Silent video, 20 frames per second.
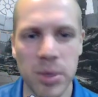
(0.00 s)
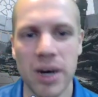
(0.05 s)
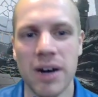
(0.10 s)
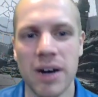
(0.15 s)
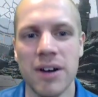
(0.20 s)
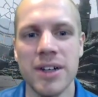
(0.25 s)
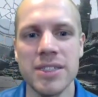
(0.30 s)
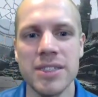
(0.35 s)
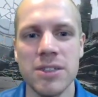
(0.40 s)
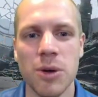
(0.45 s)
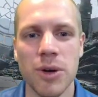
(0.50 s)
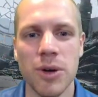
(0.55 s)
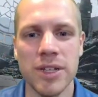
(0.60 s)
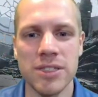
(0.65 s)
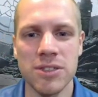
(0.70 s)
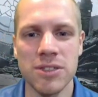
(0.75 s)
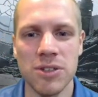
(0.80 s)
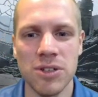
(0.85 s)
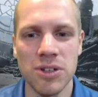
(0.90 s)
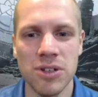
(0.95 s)
But let's go
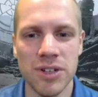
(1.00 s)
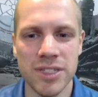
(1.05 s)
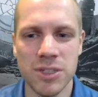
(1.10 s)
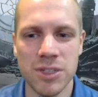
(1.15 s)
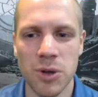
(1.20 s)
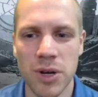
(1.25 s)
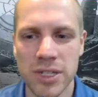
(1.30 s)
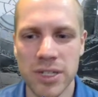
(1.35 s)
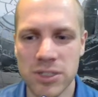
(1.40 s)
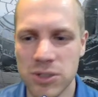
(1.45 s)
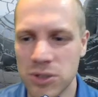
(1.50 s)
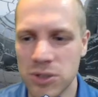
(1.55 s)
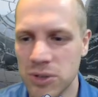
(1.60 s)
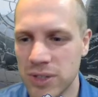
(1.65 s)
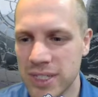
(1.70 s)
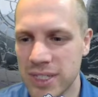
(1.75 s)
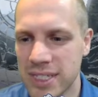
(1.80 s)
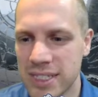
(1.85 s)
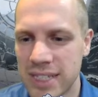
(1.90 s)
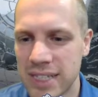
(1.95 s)
on to
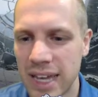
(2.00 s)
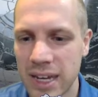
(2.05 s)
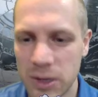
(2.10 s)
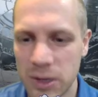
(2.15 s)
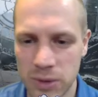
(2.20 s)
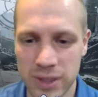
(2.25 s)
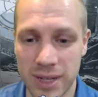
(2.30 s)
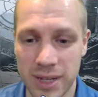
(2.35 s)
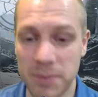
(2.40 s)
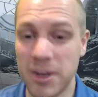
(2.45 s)
the second one.